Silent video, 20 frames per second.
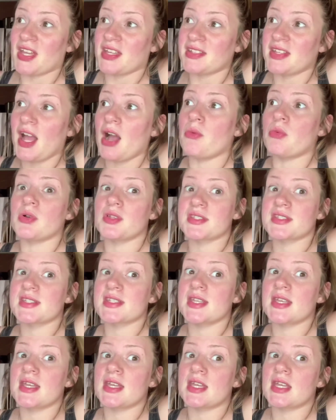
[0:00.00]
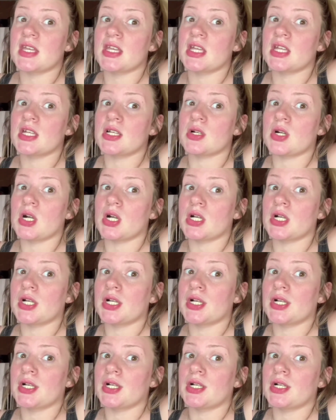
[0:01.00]
yeah, we'll see
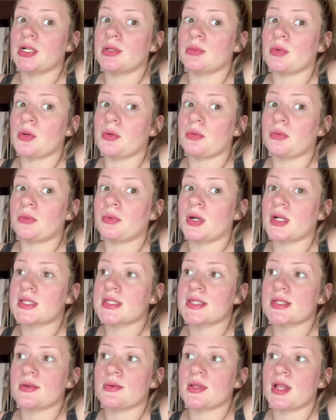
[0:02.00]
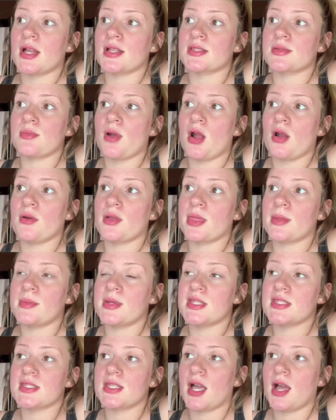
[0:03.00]
what's going on tomorrow. In the
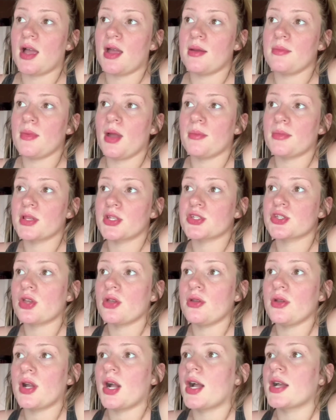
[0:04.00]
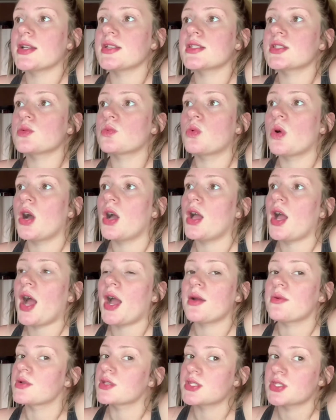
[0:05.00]
meantime, I'm going to show you guys what
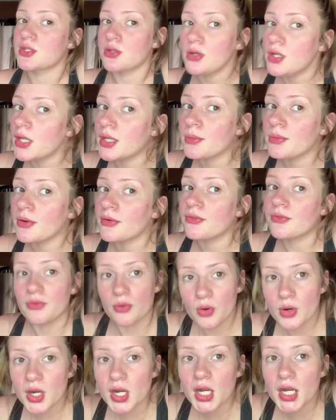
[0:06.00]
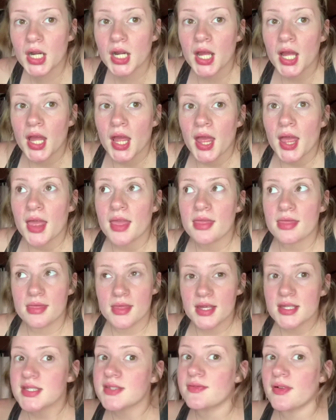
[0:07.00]
I was doing before
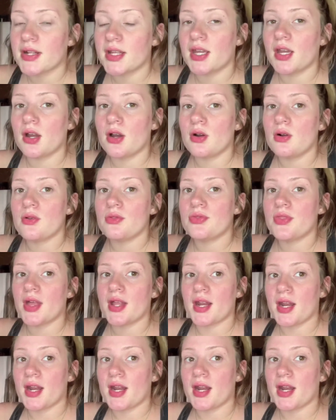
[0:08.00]
this video that